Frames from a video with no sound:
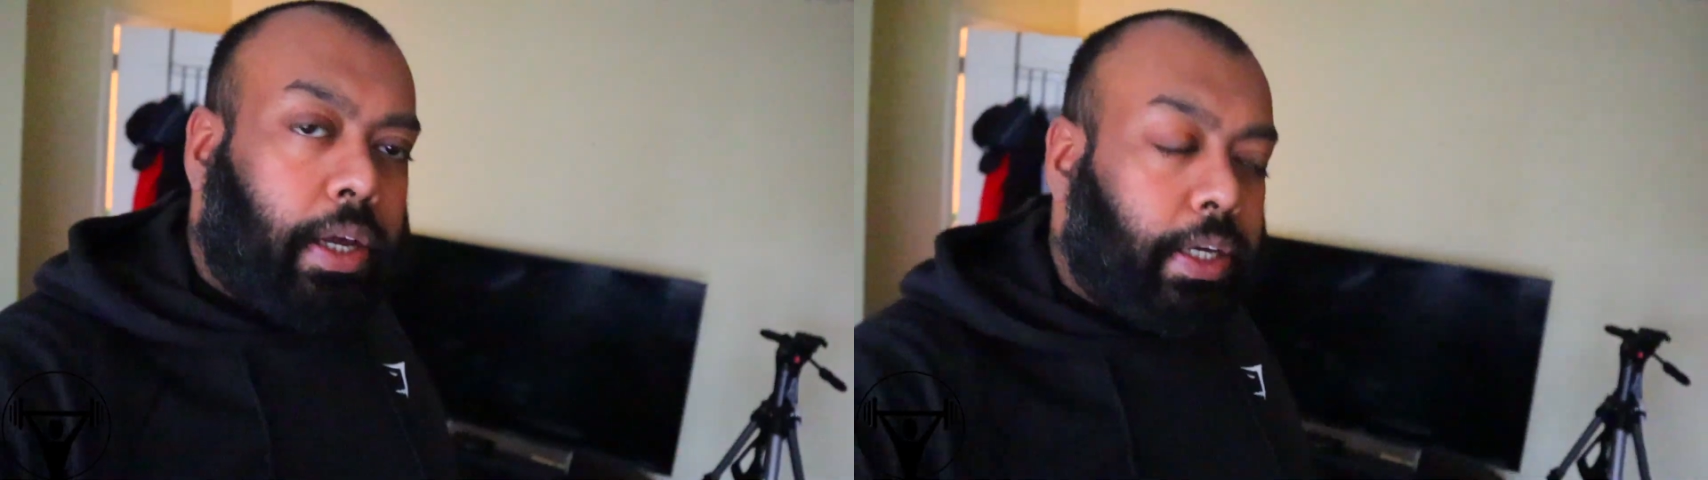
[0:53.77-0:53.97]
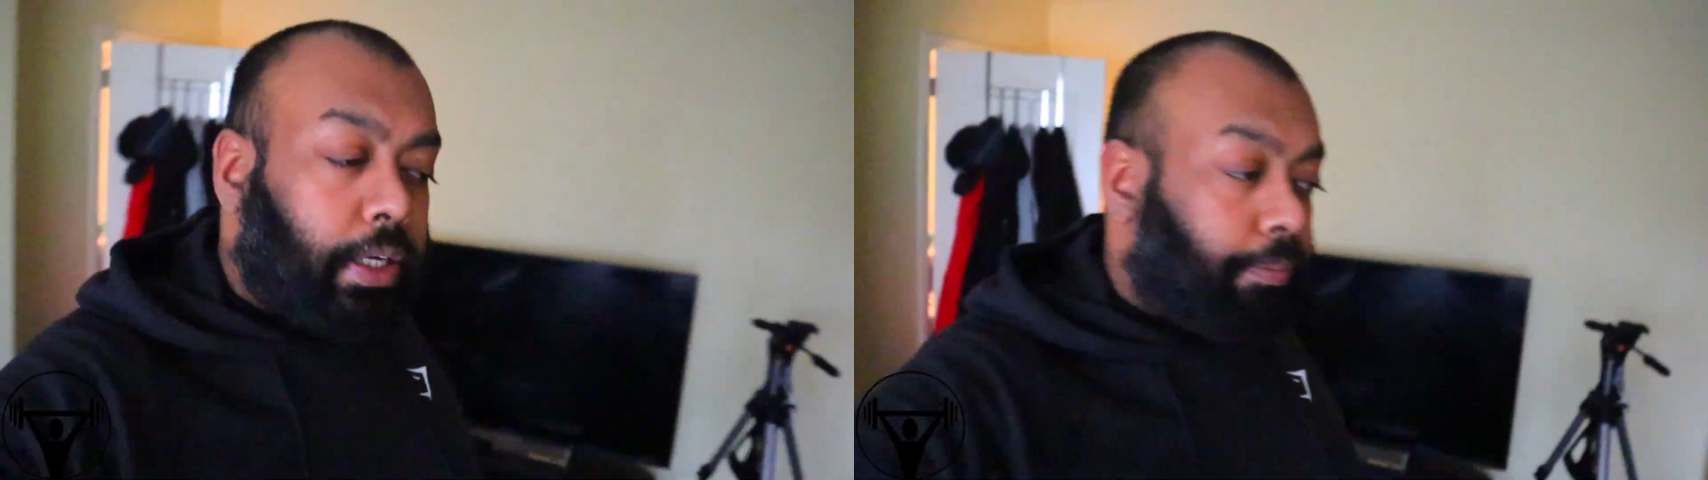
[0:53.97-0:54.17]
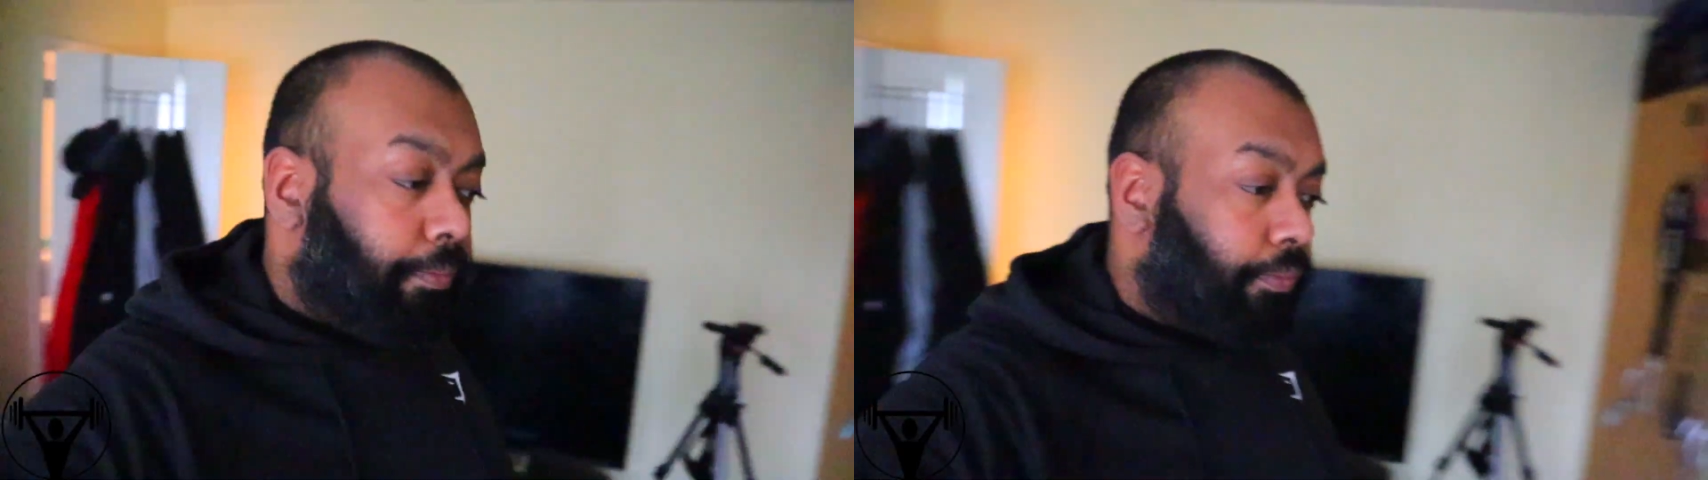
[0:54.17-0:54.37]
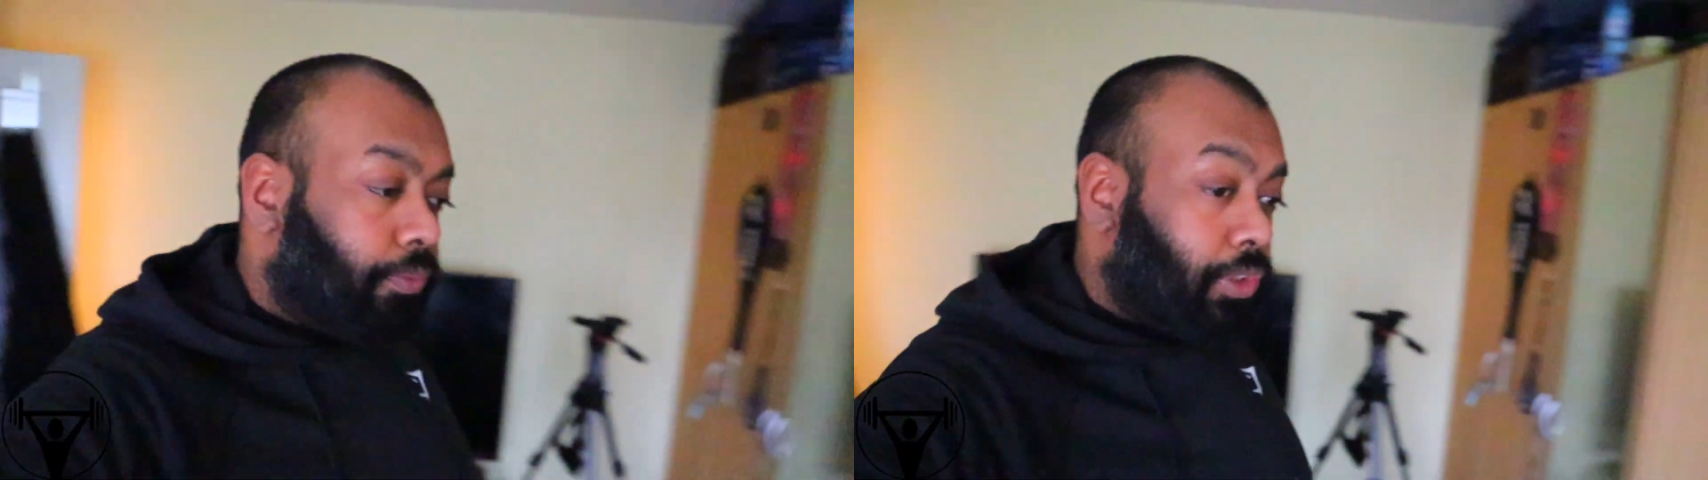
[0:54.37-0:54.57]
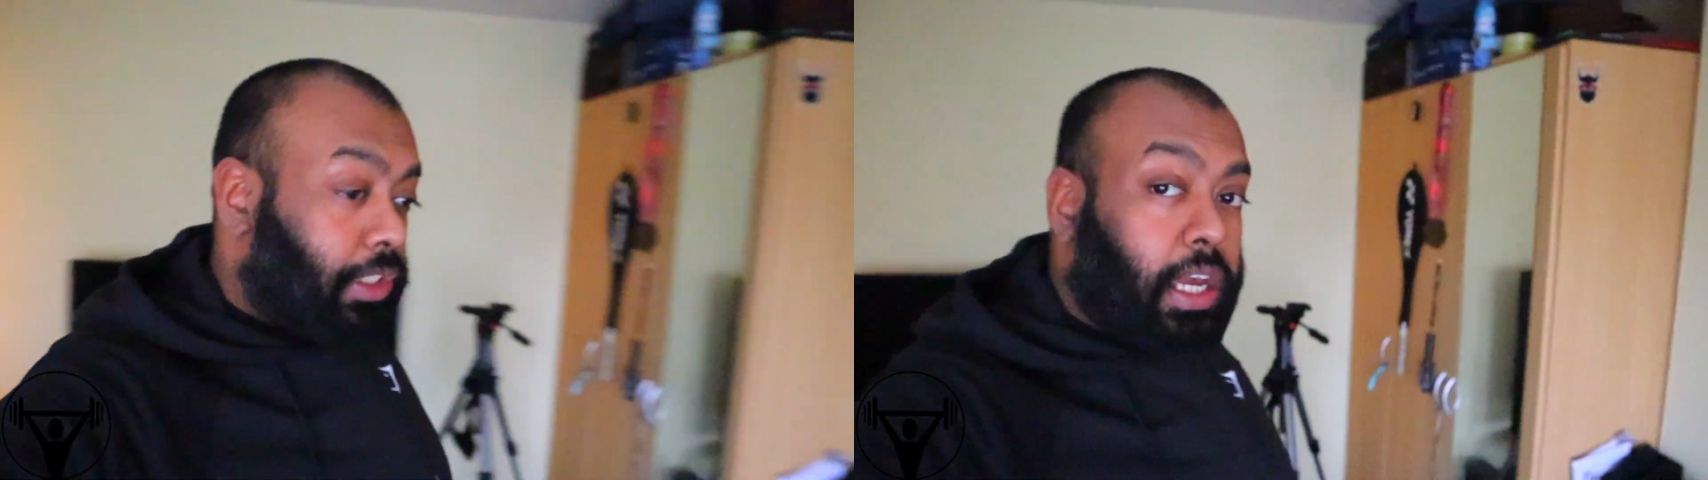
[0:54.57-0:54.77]
Um,
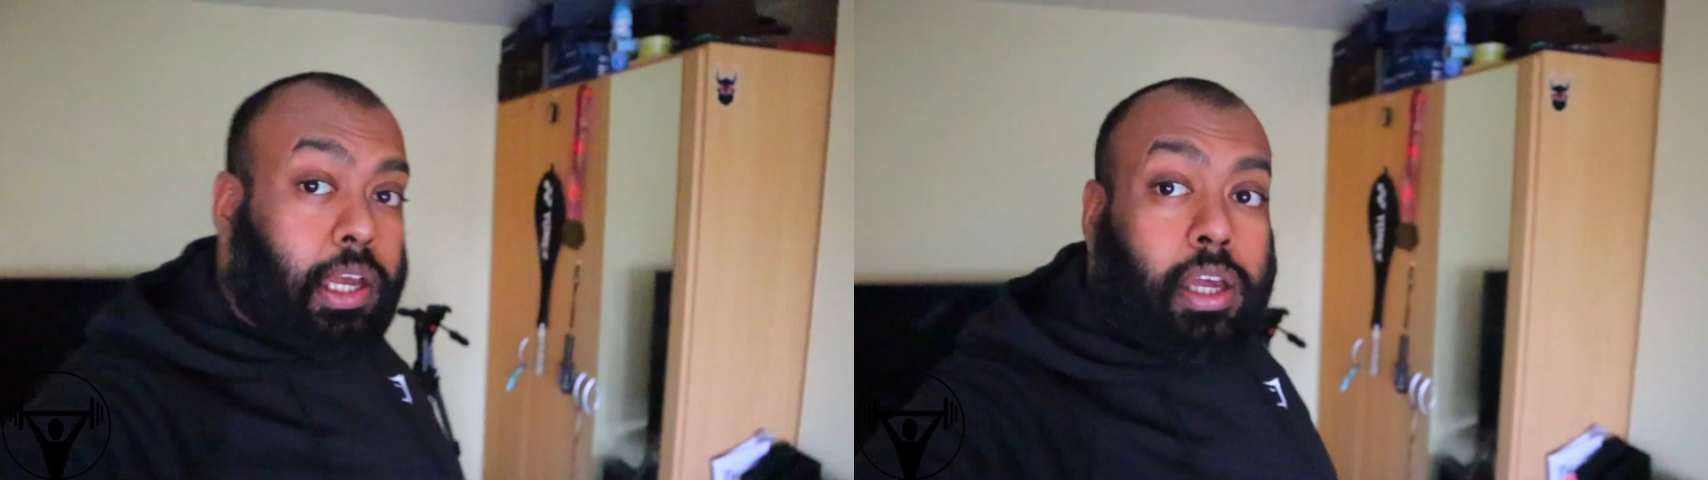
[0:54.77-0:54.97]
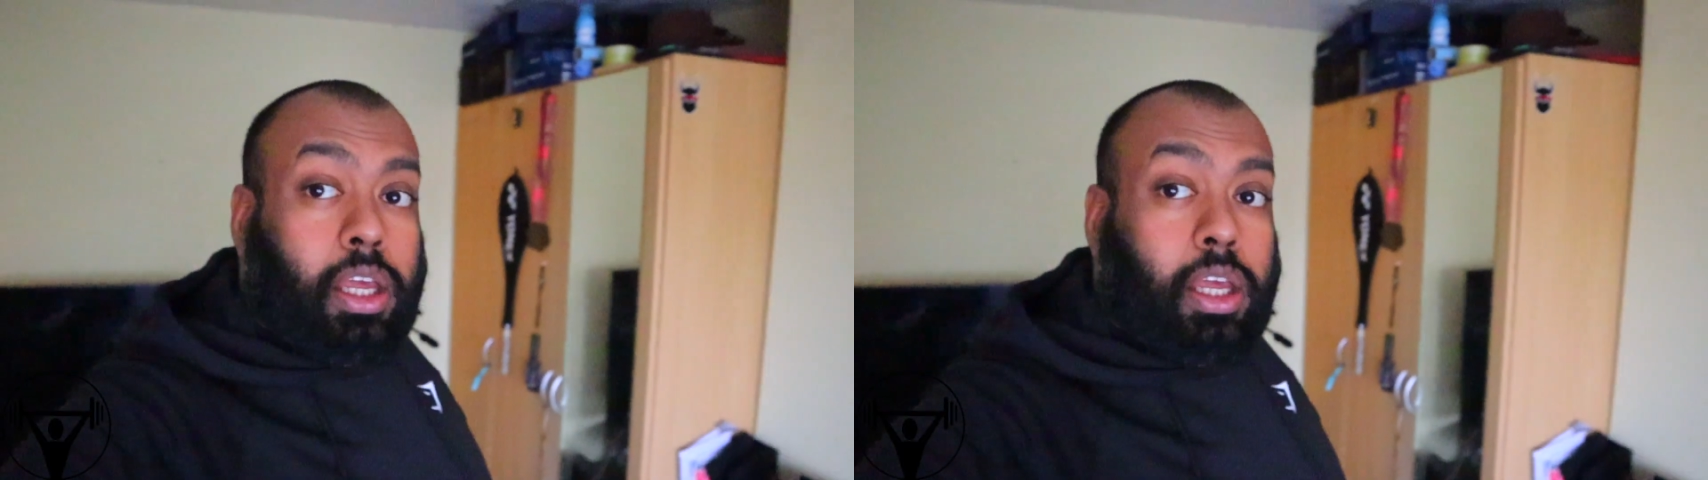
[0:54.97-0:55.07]
yeah,